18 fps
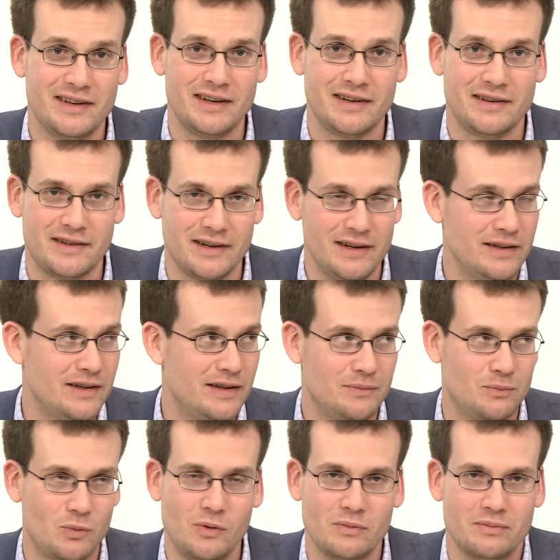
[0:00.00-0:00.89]
get done,
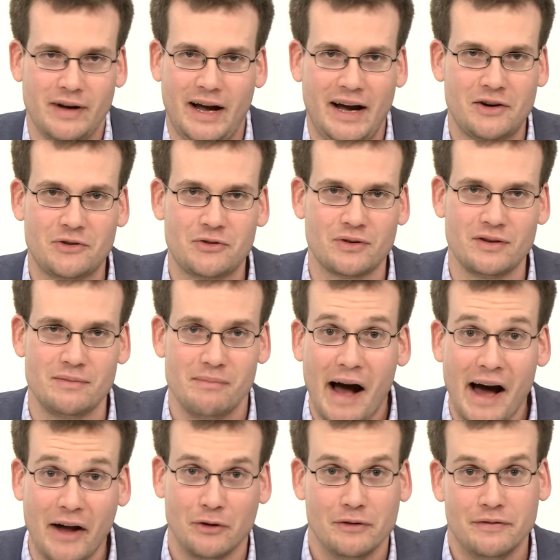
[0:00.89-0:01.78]
it won't actually
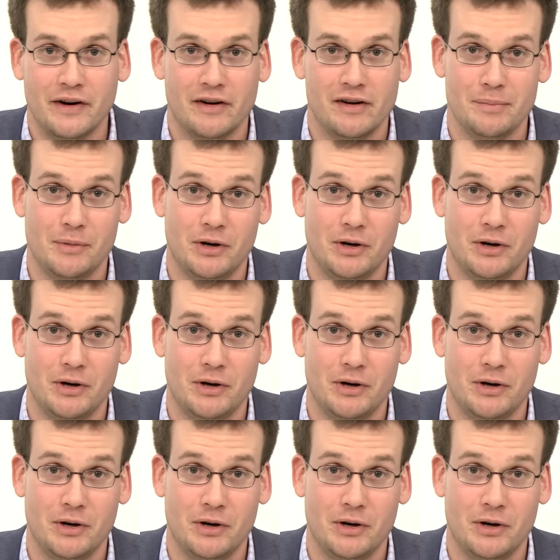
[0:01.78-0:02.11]
matter very